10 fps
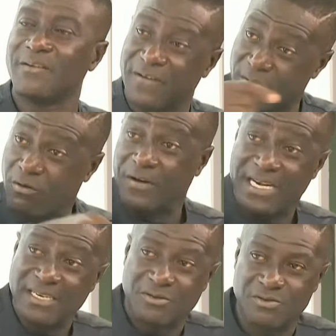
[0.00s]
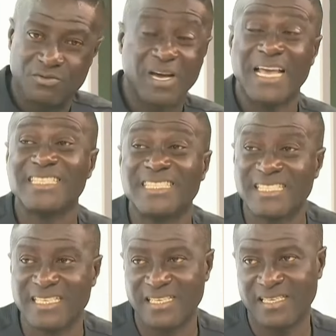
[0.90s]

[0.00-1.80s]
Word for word: have found out into so NC.